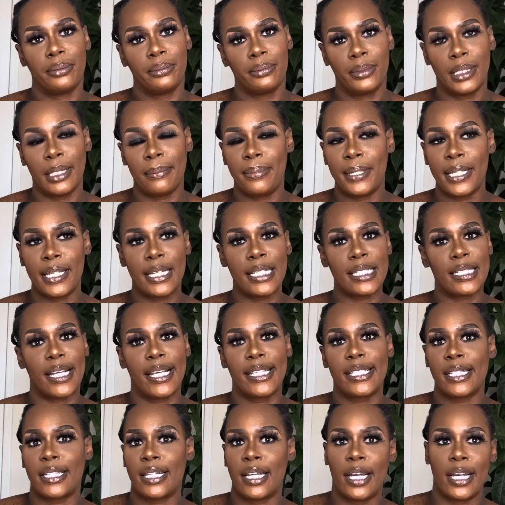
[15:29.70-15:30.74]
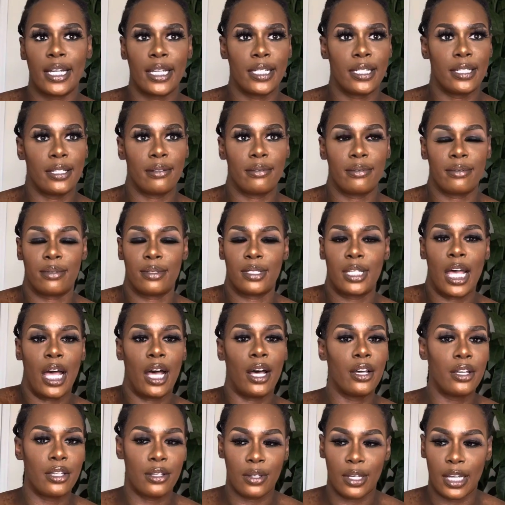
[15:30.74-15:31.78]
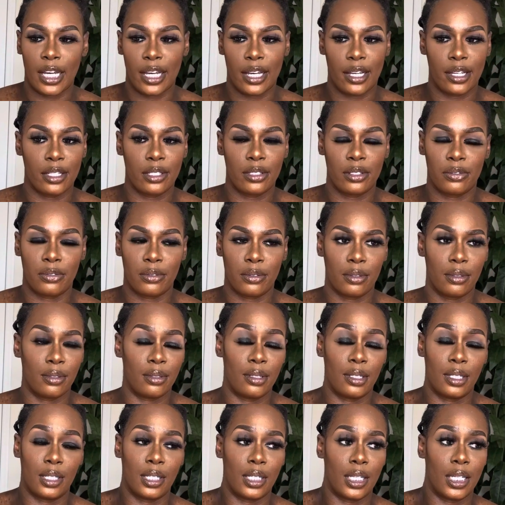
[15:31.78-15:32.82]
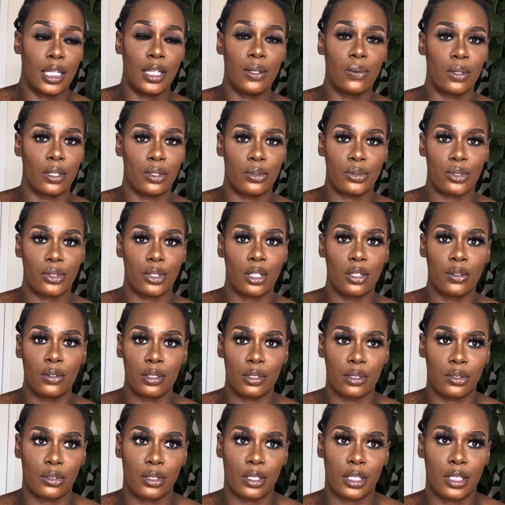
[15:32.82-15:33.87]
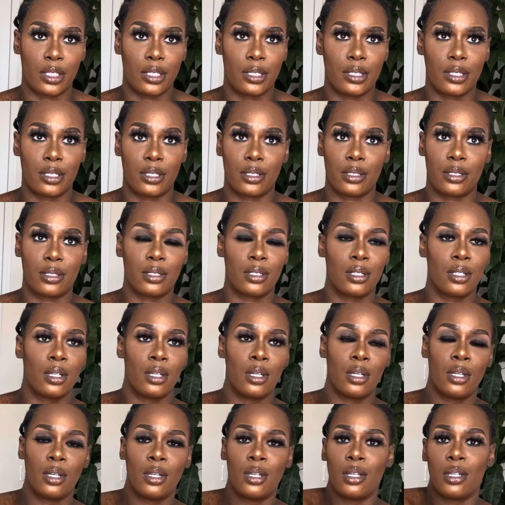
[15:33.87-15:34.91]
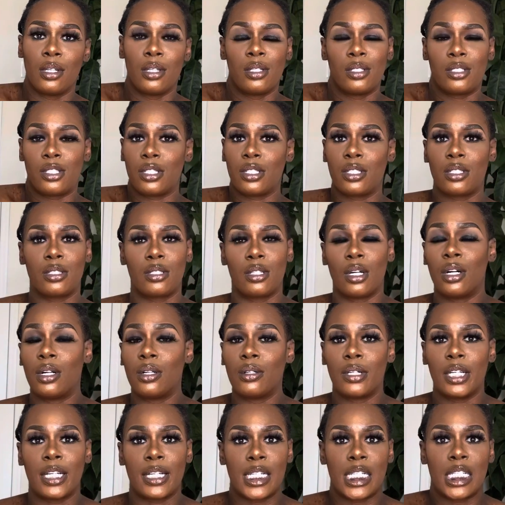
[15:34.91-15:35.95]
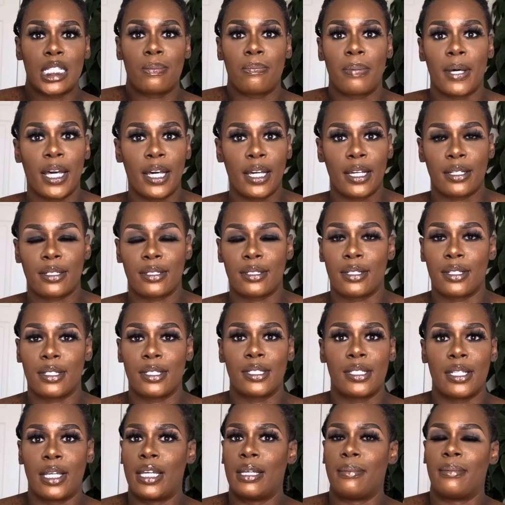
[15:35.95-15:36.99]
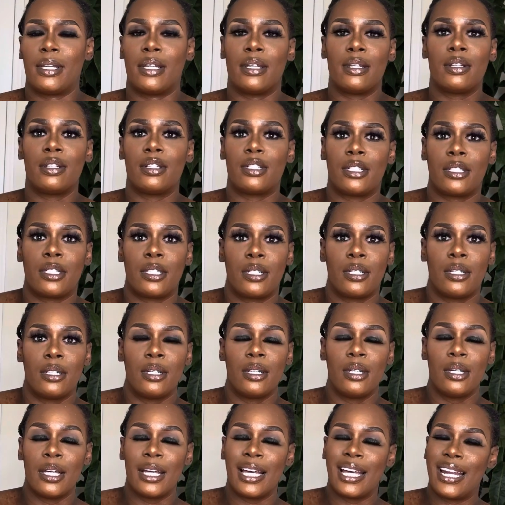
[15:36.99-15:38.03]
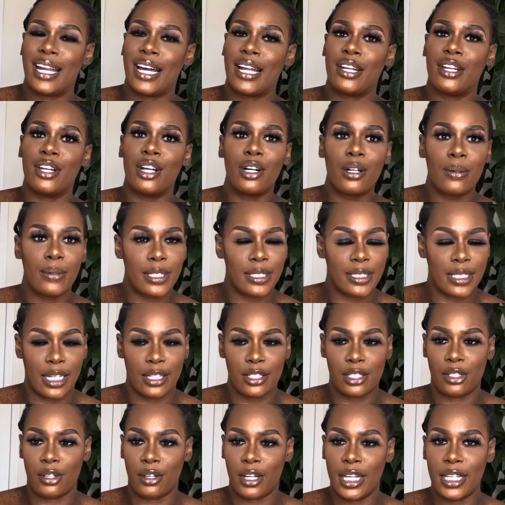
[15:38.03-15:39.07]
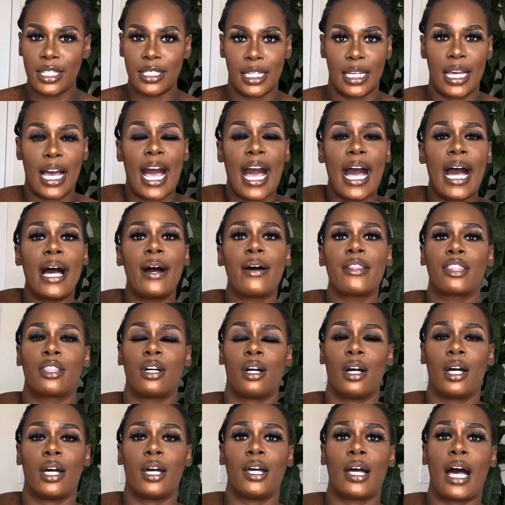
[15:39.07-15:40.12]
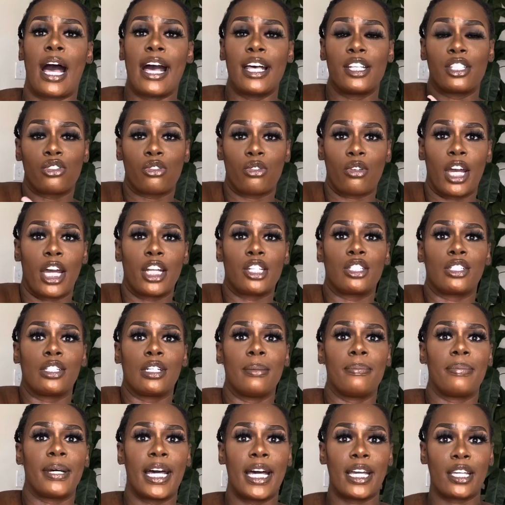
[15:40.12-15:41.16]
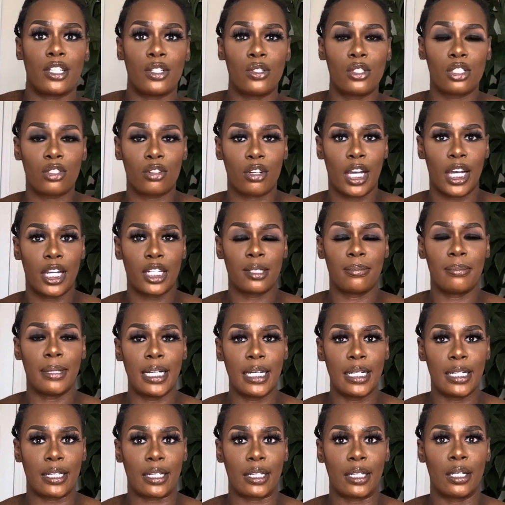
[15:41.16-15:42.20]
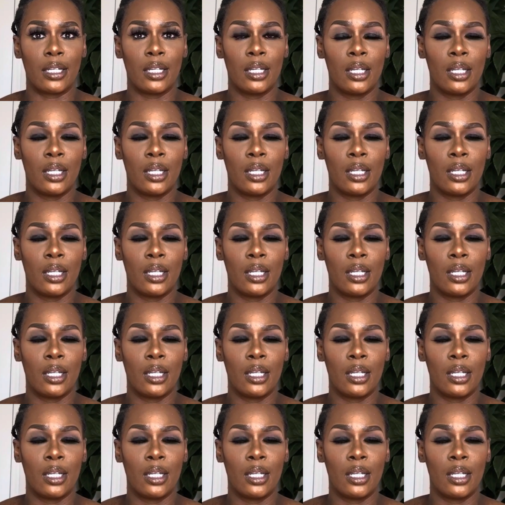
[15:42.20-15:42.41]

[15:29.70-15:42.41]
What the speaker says: the biggest lesson that I can tell you guys, or anyone who's going through this, is just don't expect the same energy. And I know it sounds crazy. I thought I scratched your back, you scratch mine.